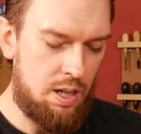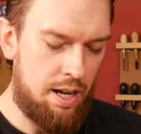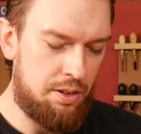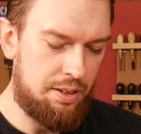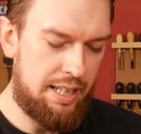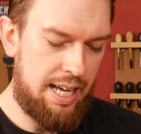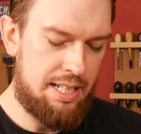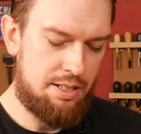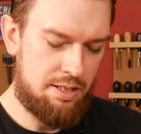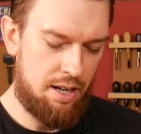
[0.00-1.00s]
And on the
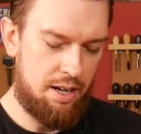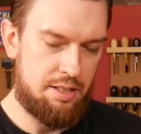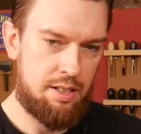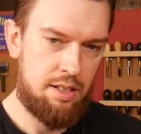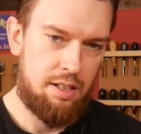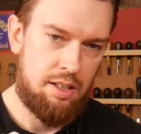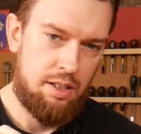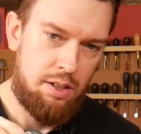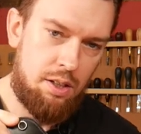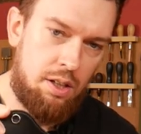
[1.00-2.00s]
inside,
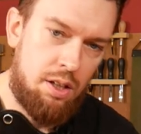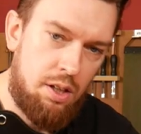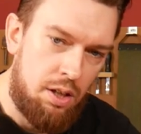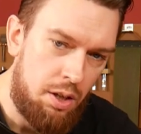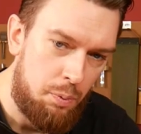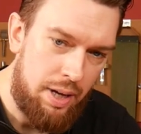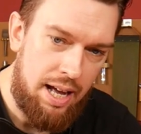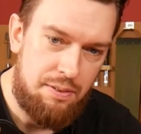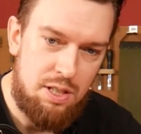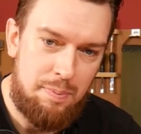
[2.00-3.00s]
we
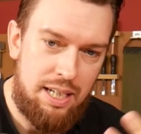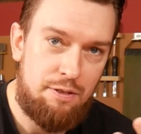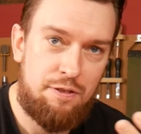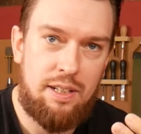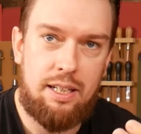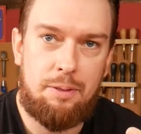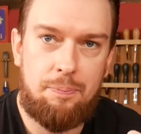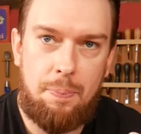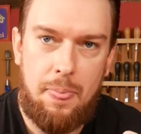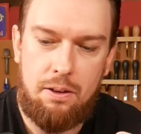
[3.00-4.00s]
have some
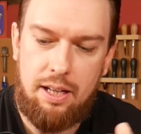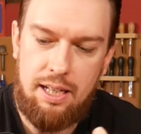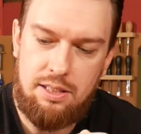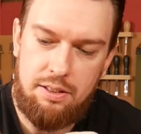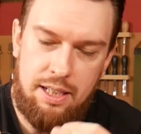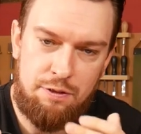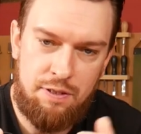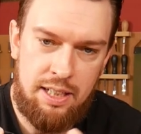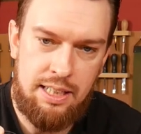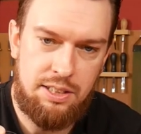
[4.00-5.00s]
infilling. Okay, so
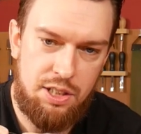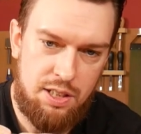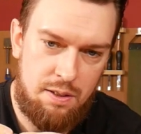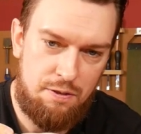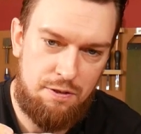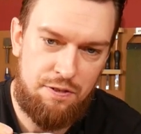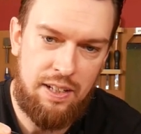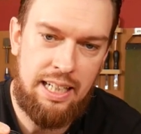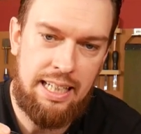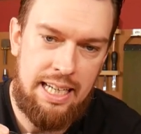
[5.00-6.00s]
infilling is just
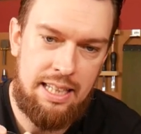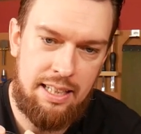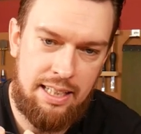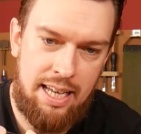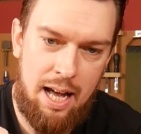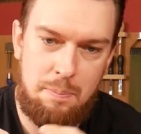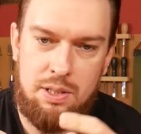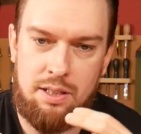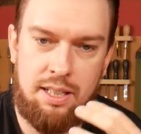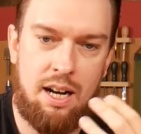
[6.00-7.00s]
filling in the
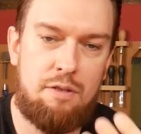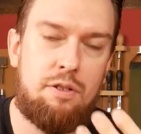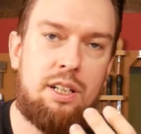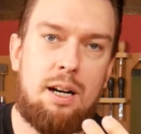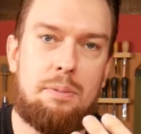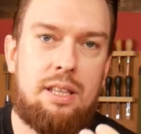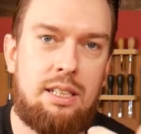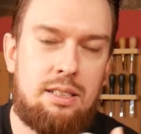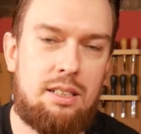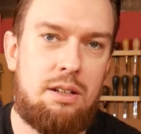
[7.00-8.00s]
gaps and covering up
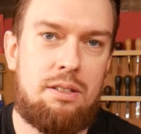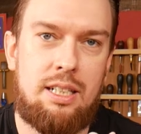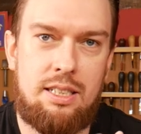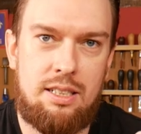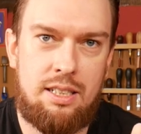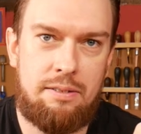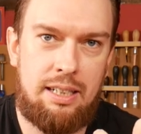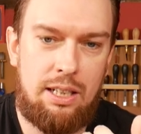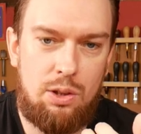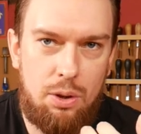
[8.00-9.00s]
things that don't
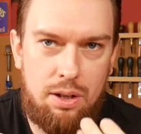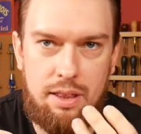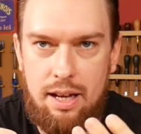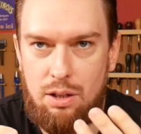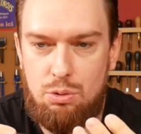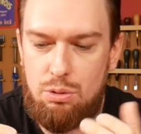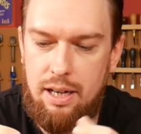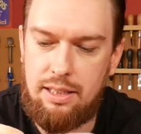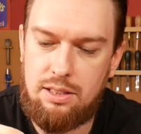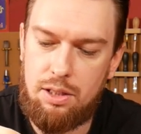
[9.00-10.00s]
necessarily look that
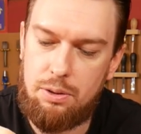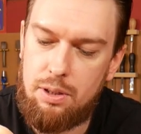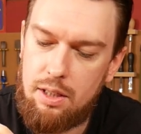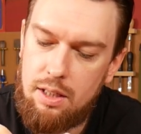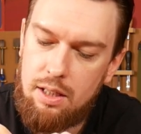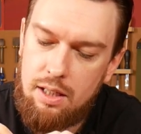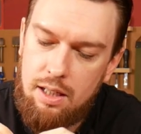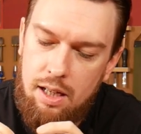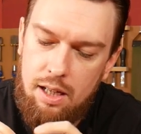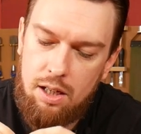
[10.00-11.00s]
great. So
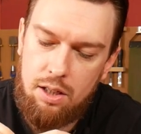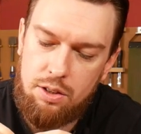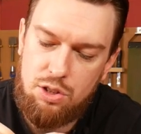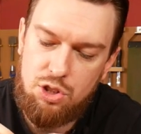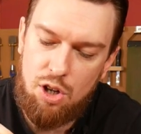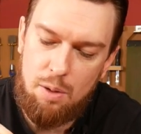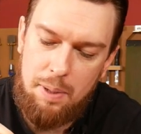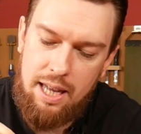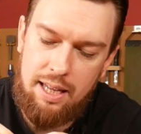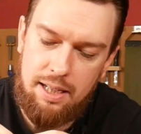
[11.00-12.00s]
uh, on the
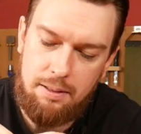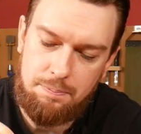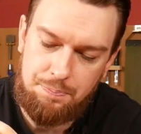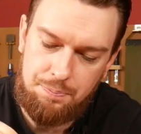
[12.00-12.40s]
top here,